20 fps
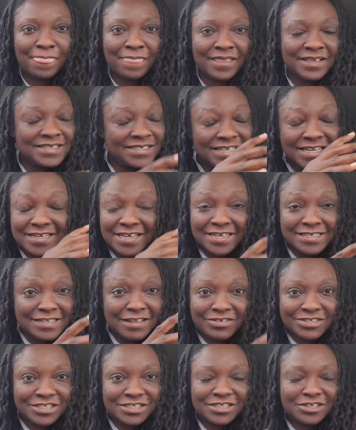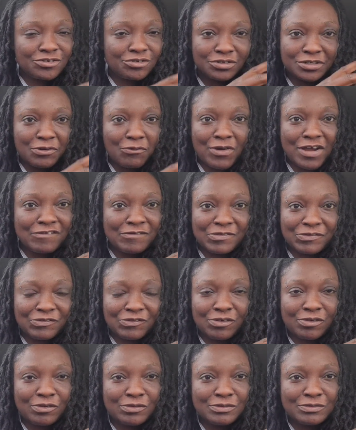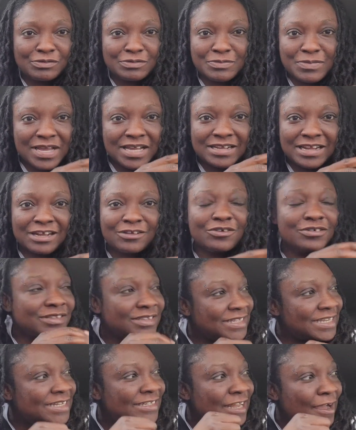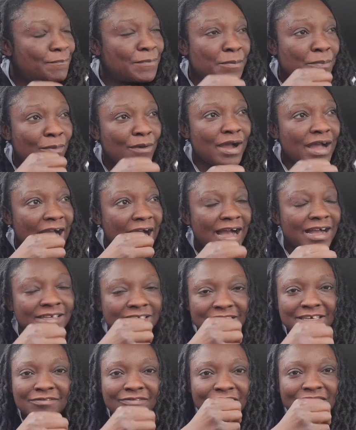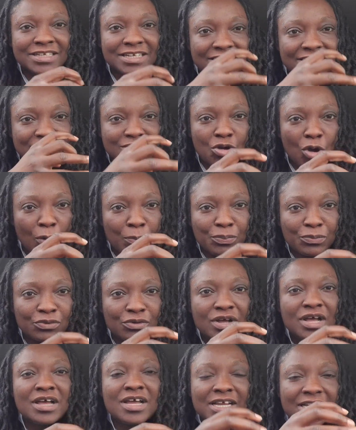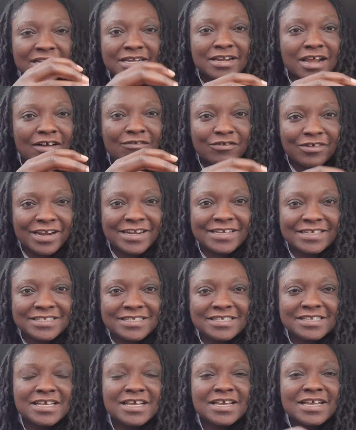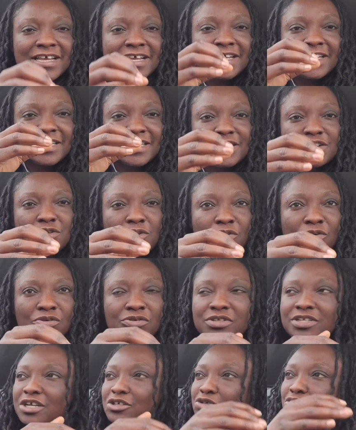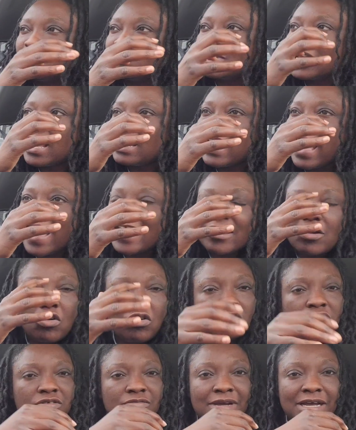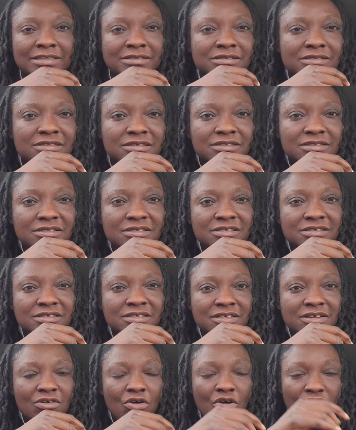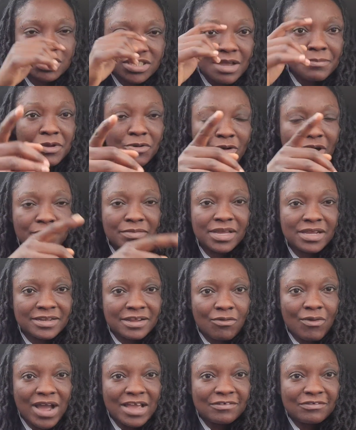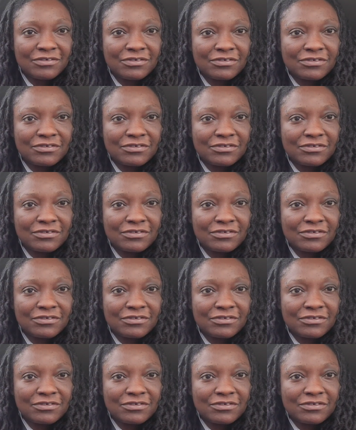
He said he has never cheated on the wife before. Man, I don't think that people are giving this couple enough credit. You know, there should be an icon, man. Ochan Kwame and the wife.